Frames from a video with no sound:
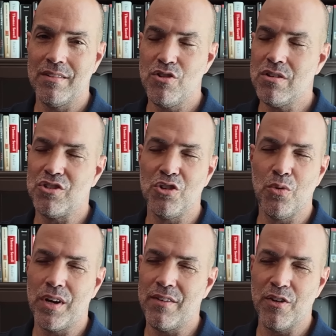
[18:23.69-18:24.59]
You can do
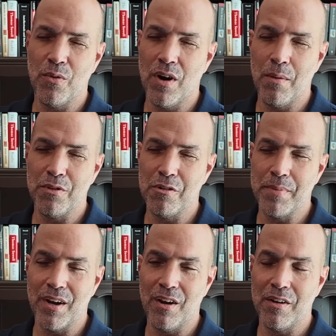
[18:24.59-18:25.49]
whatever you want with your
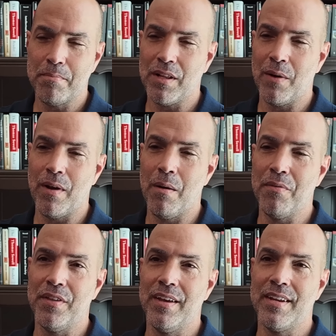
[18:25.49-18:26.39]
beard, play around
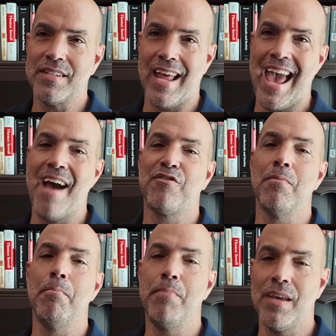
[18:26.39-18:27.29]
with it. It doesn't have to
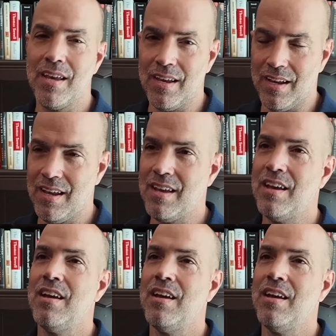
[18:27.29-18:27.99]
be